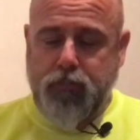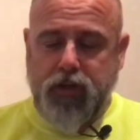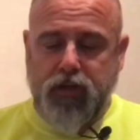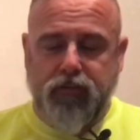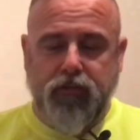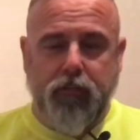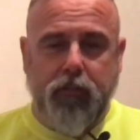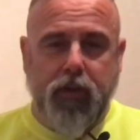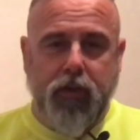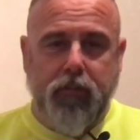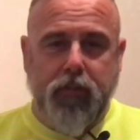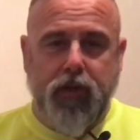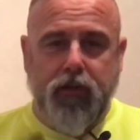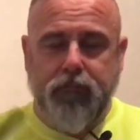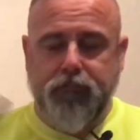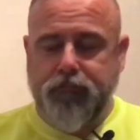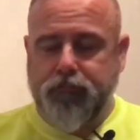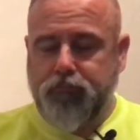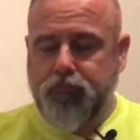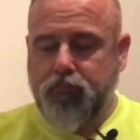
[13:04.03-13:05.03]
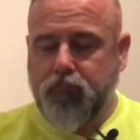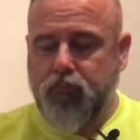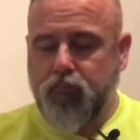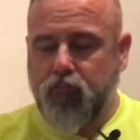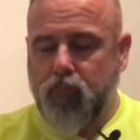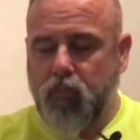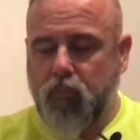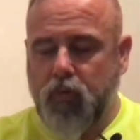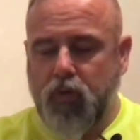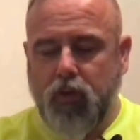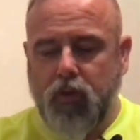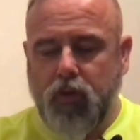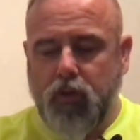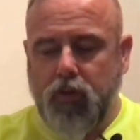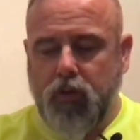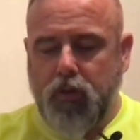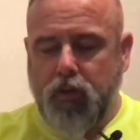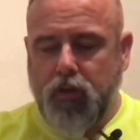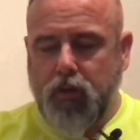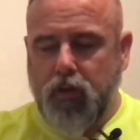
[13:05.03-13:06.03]
a bummer.
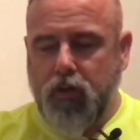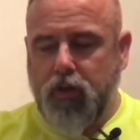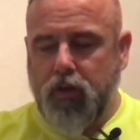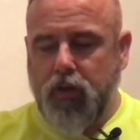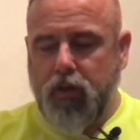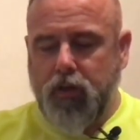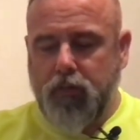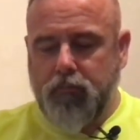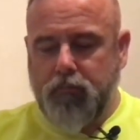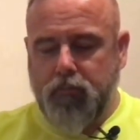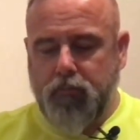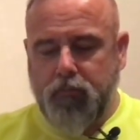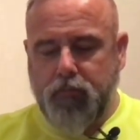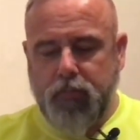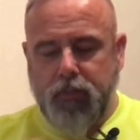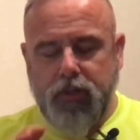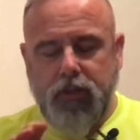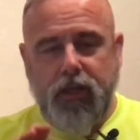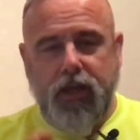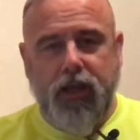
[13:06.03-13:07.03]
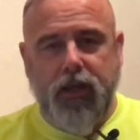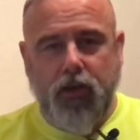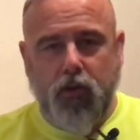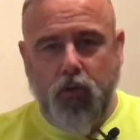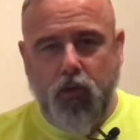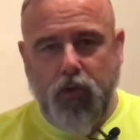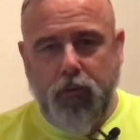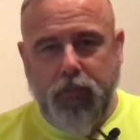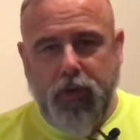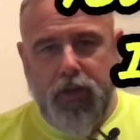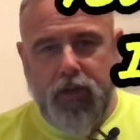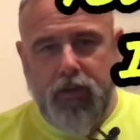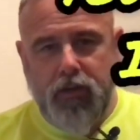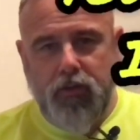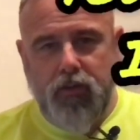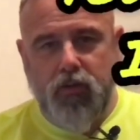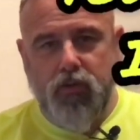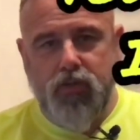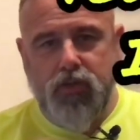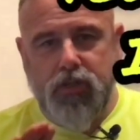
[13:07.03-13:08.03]
That could have been
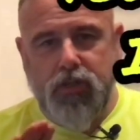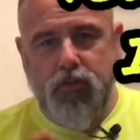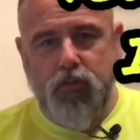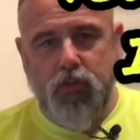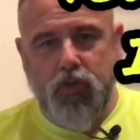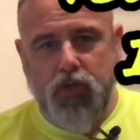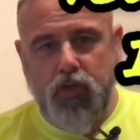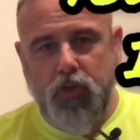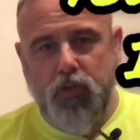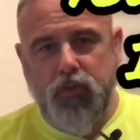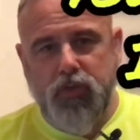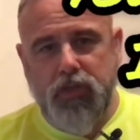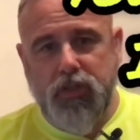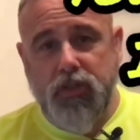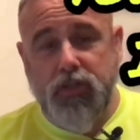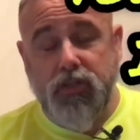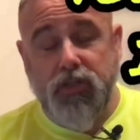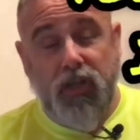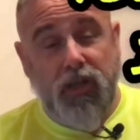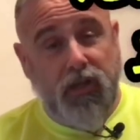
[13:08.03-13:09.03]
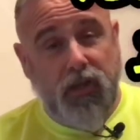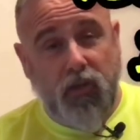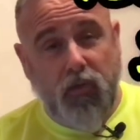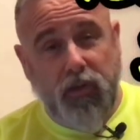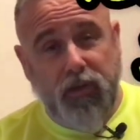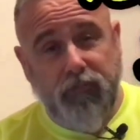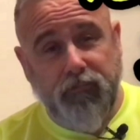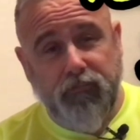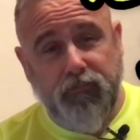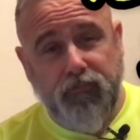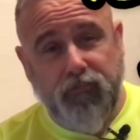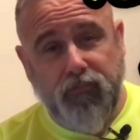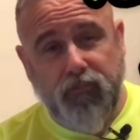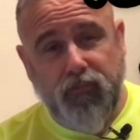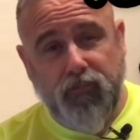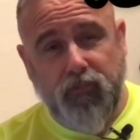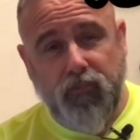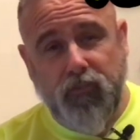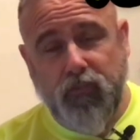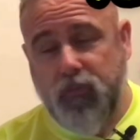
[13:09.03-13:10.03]
because this was used in the sunlight.
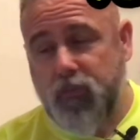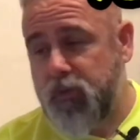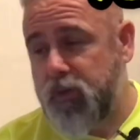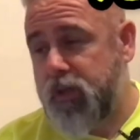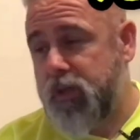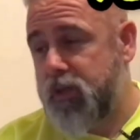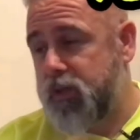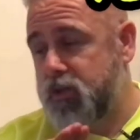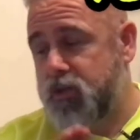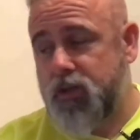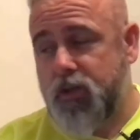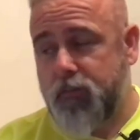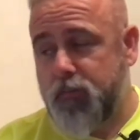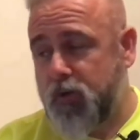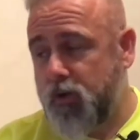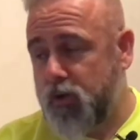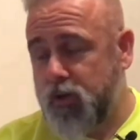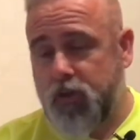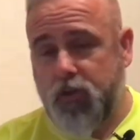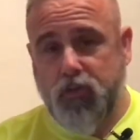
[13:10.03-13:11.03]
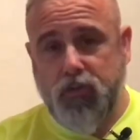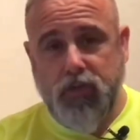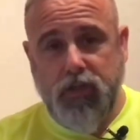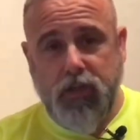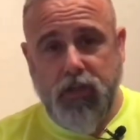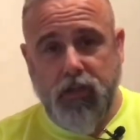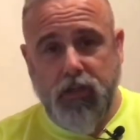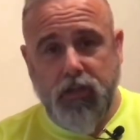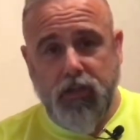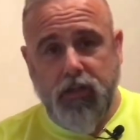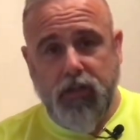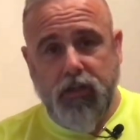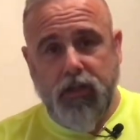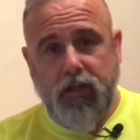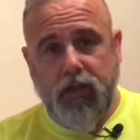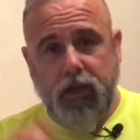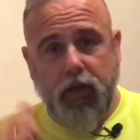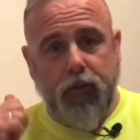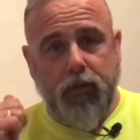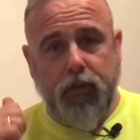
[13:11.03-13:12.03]
In the summer I used it
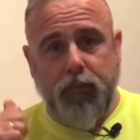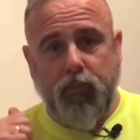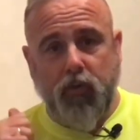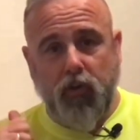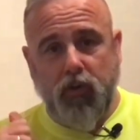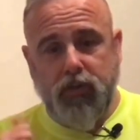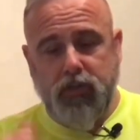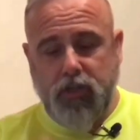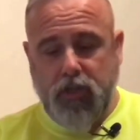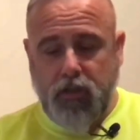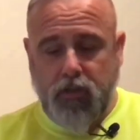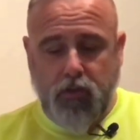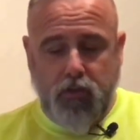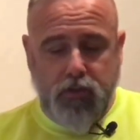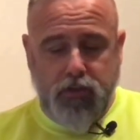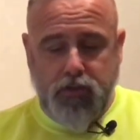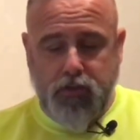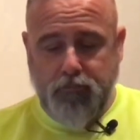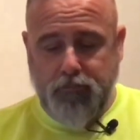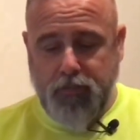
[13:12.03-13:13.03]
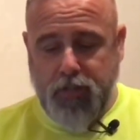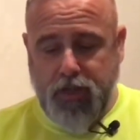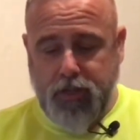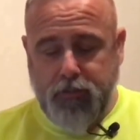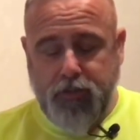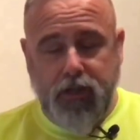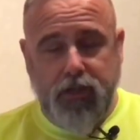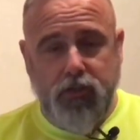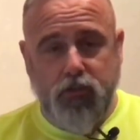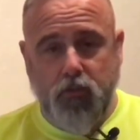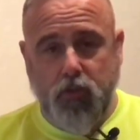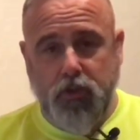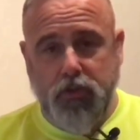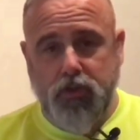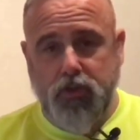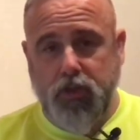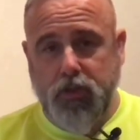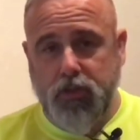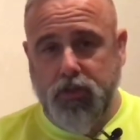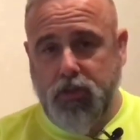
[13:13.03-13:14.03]
out in the bright sunlight, so maybe that's why it's
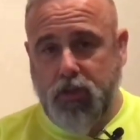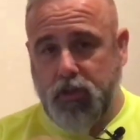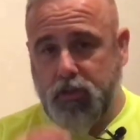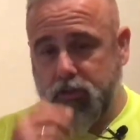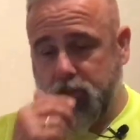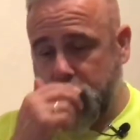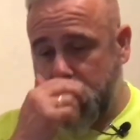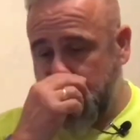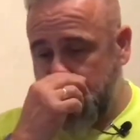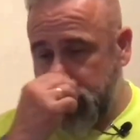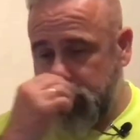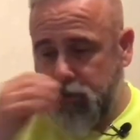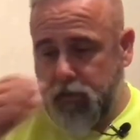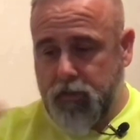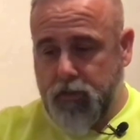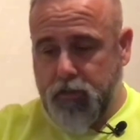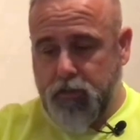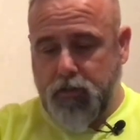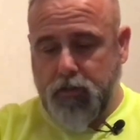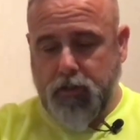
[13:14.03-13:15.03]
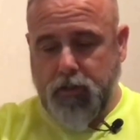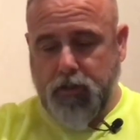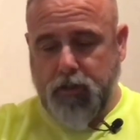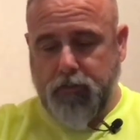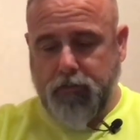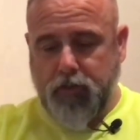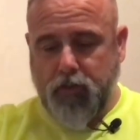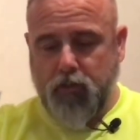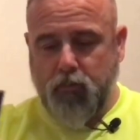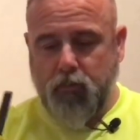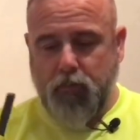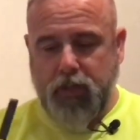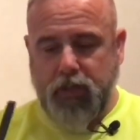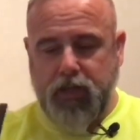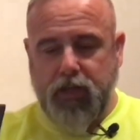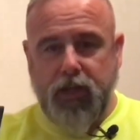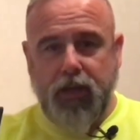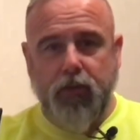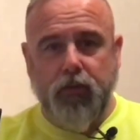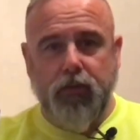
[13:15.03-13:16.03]
changed colour slightly. I don't know if you can make
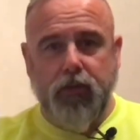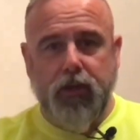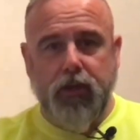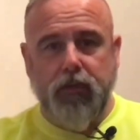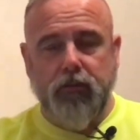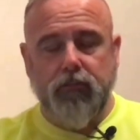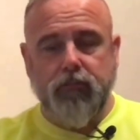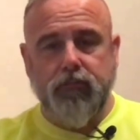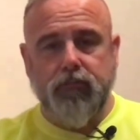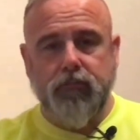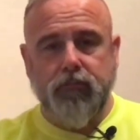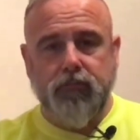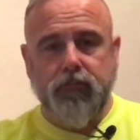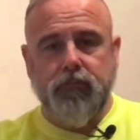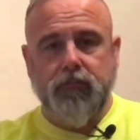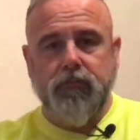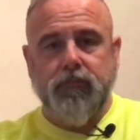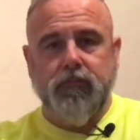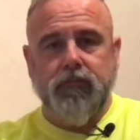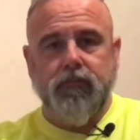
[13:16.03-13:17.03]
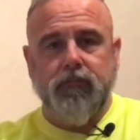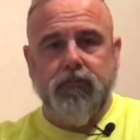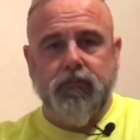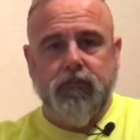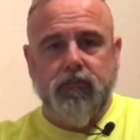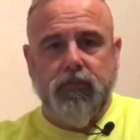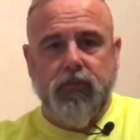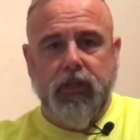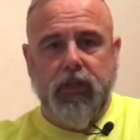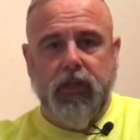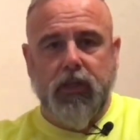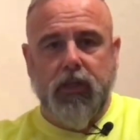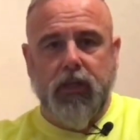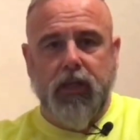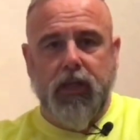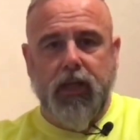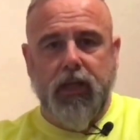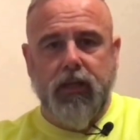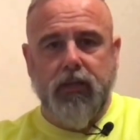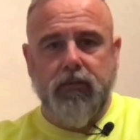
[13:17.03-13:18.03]
it out on there. I think you
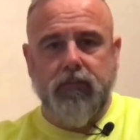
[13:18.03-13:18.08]
can.